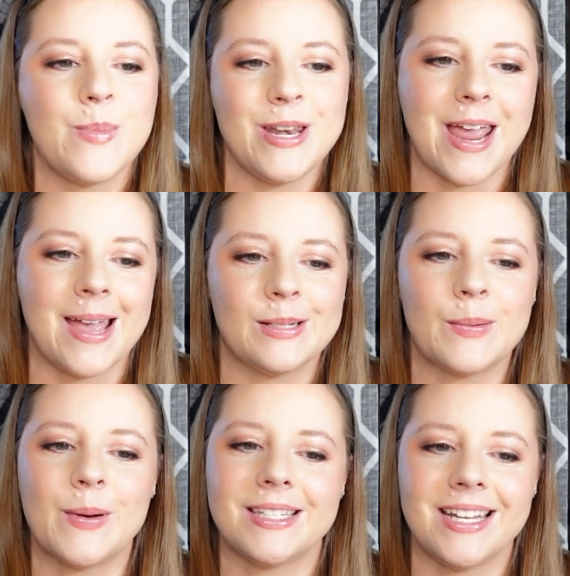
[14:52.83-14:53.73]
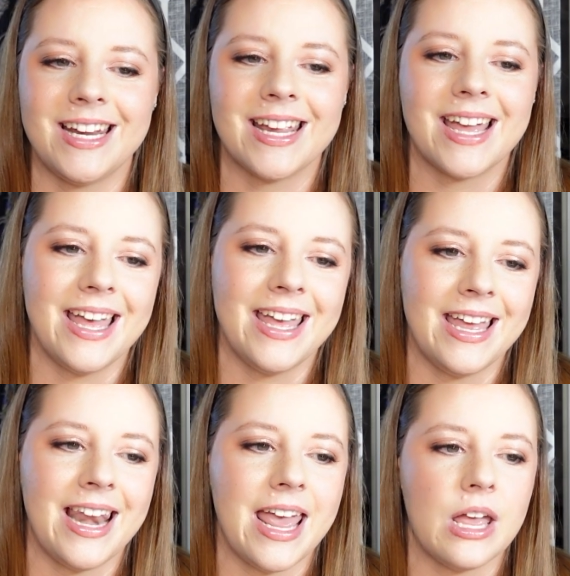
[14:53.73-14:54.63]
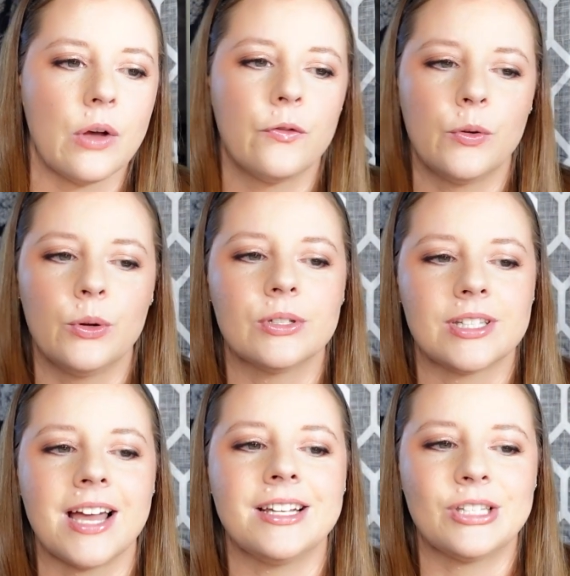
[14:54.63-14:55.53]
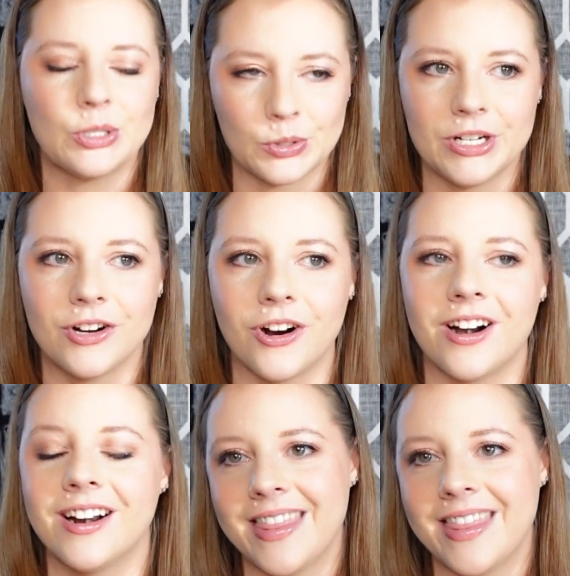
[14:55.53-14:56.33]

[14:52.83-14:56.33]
beignets while sitting in a full-sized streetcar.